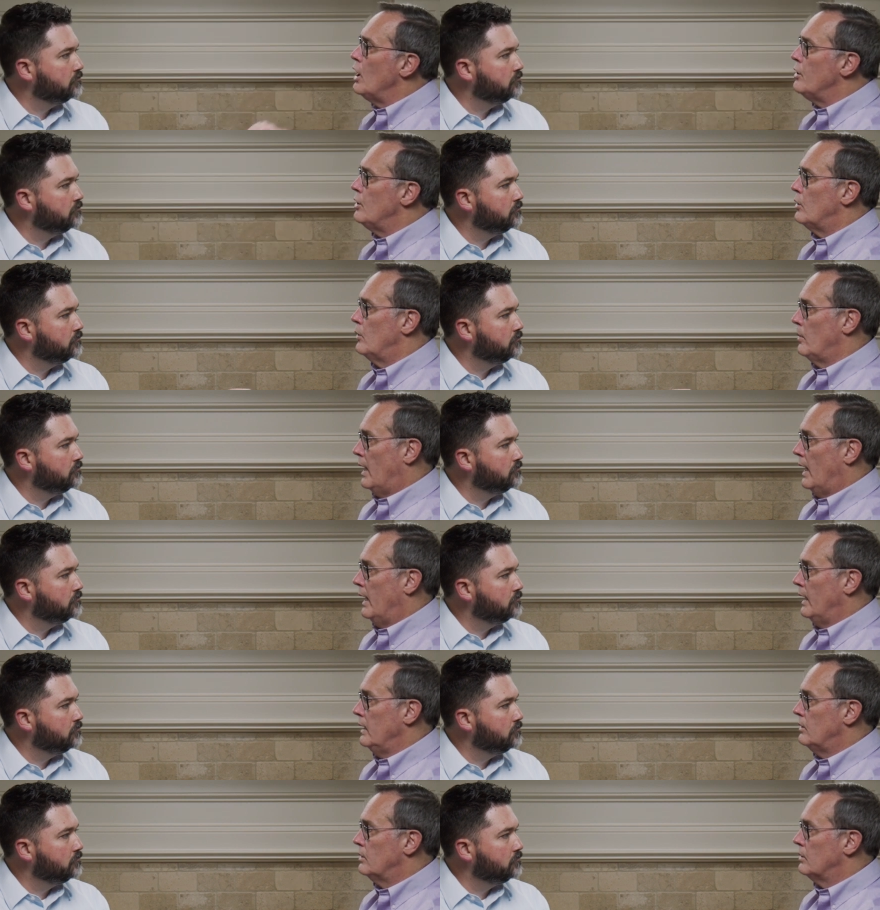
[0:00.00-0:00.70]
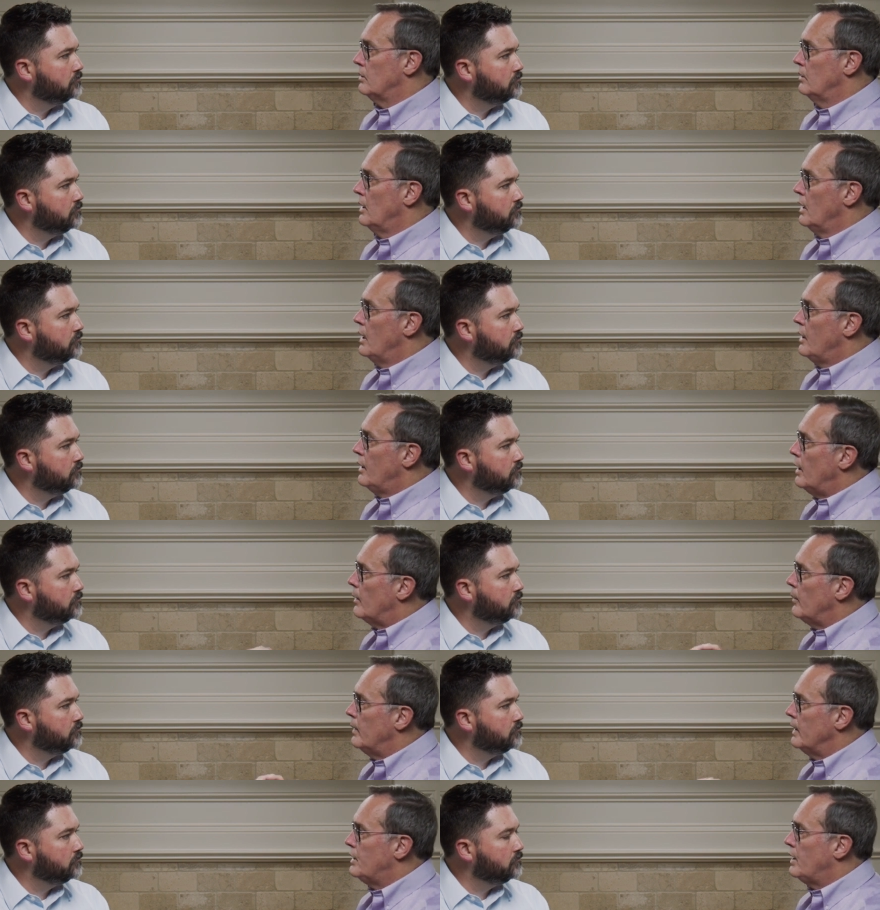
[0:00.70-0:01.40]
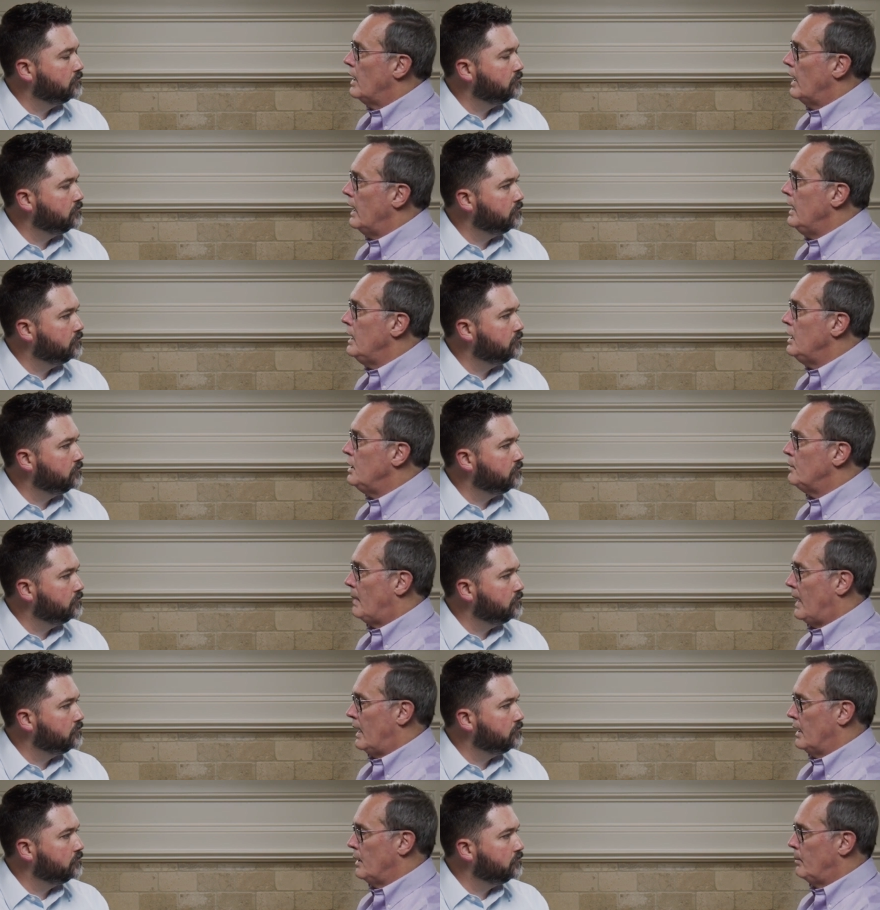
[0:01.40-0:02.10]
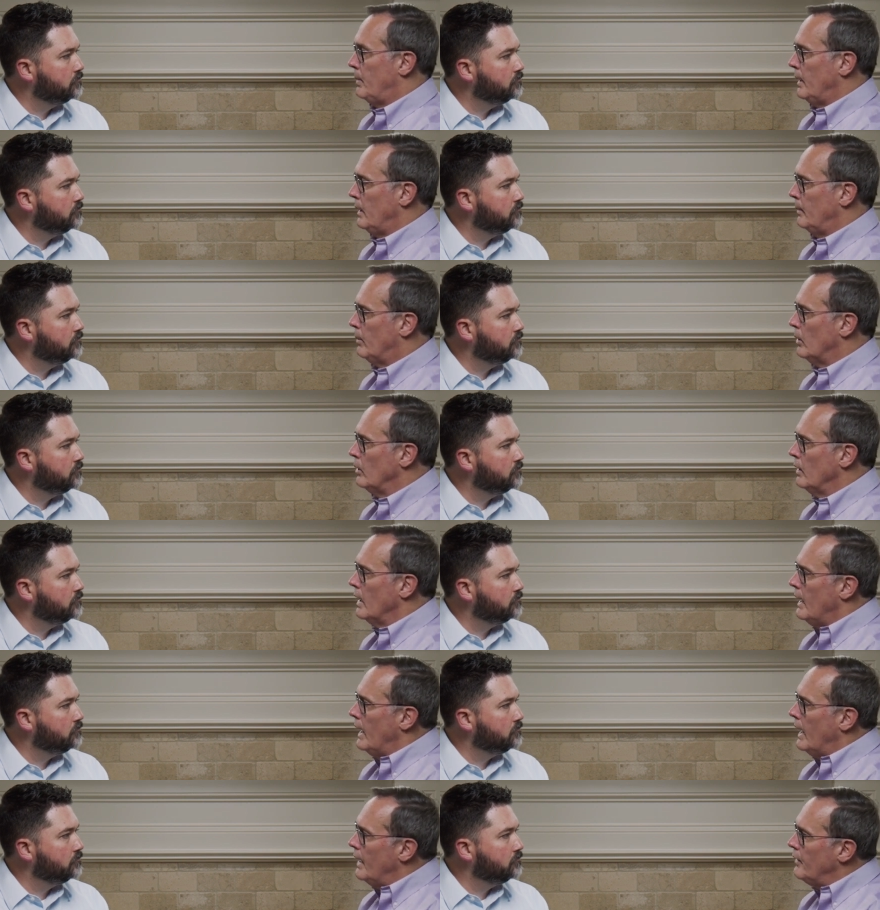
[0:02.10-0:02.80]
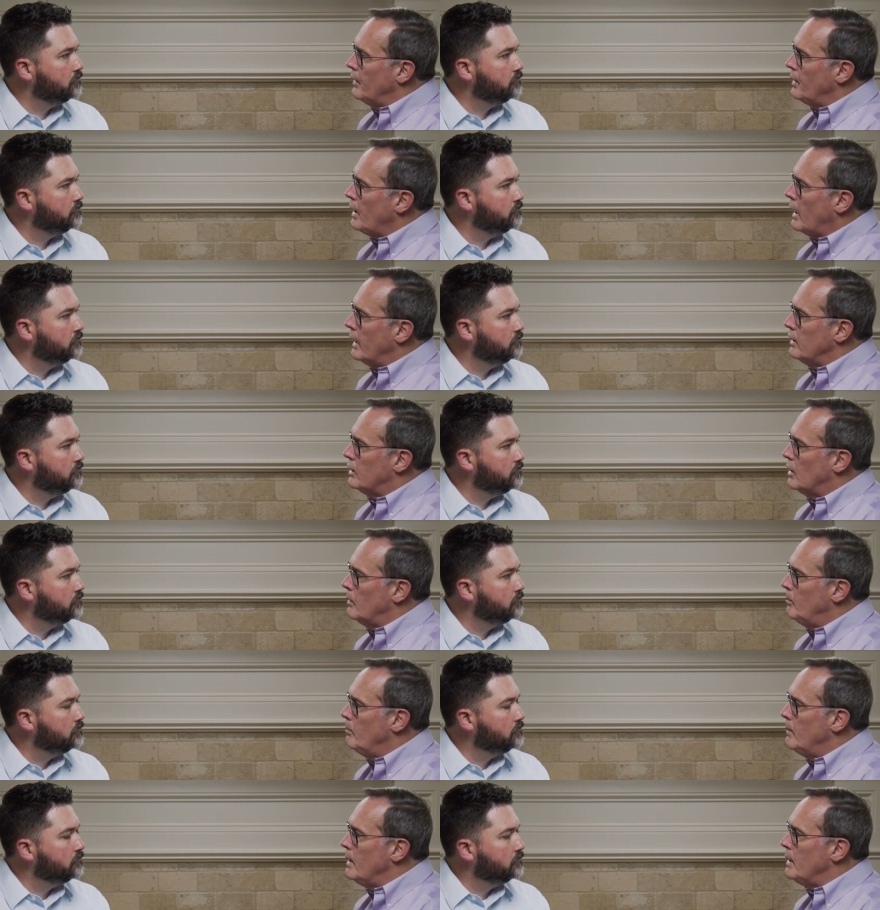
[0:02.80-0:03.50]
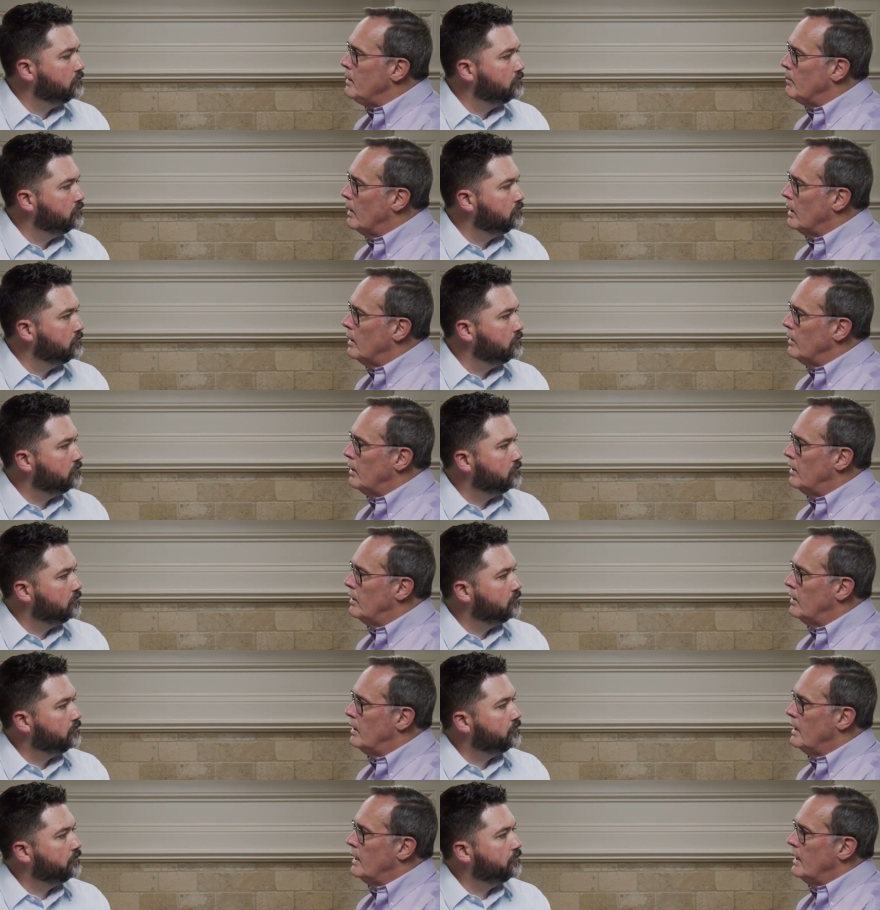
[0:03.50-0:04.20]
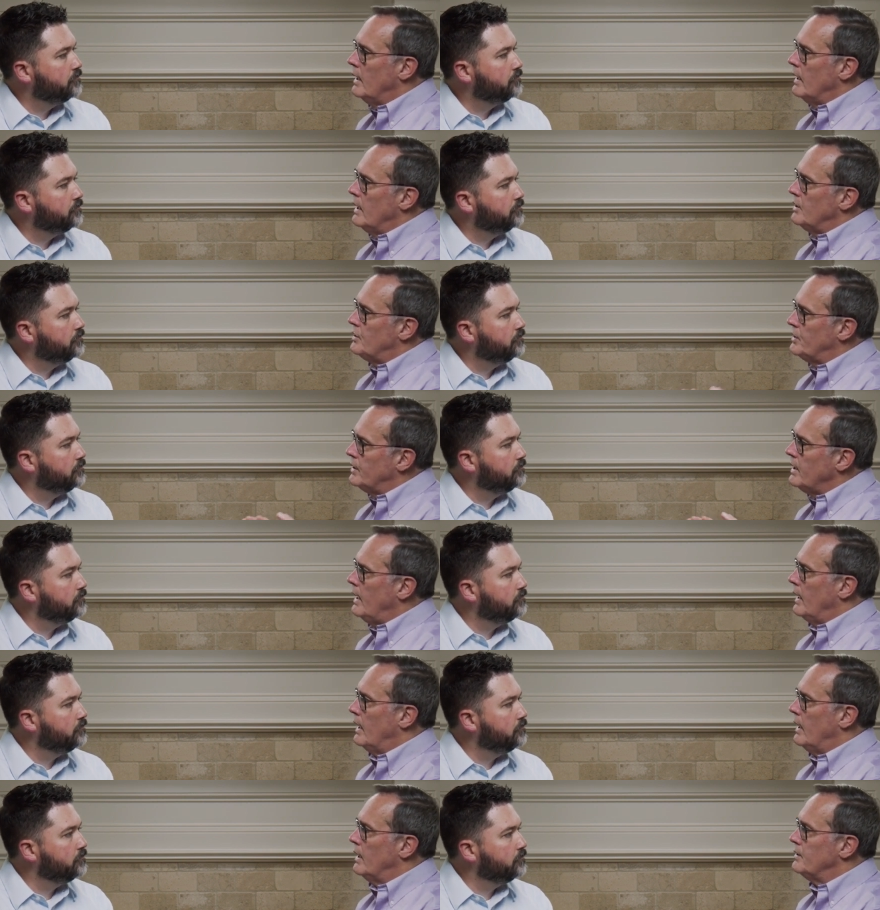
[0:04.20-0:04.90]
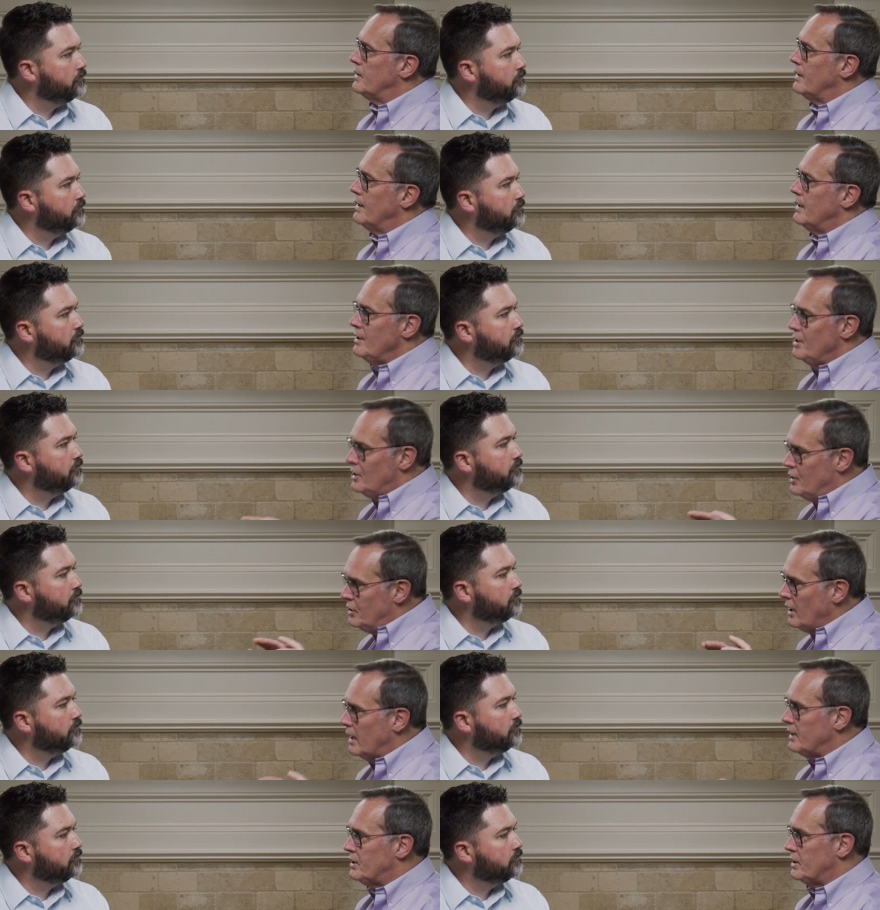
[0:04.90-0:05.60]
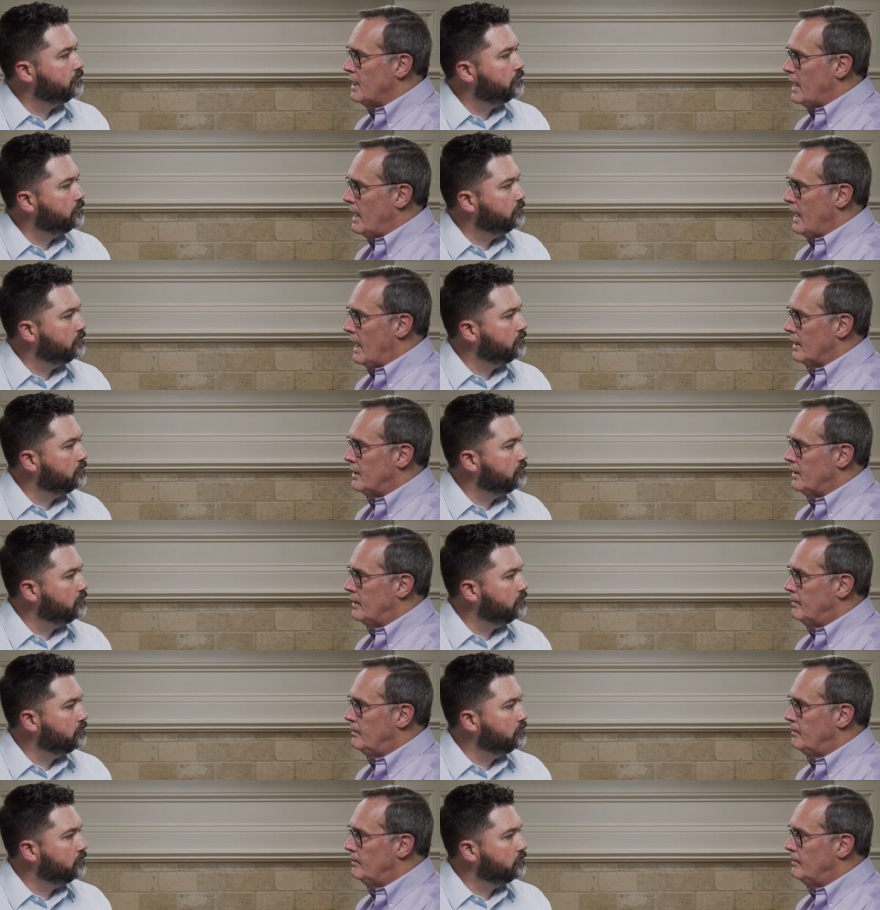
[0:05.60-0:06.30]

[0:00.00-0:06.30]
Speaker 1: other rights. They're retained by the people. And the Ninth Amendment says just that.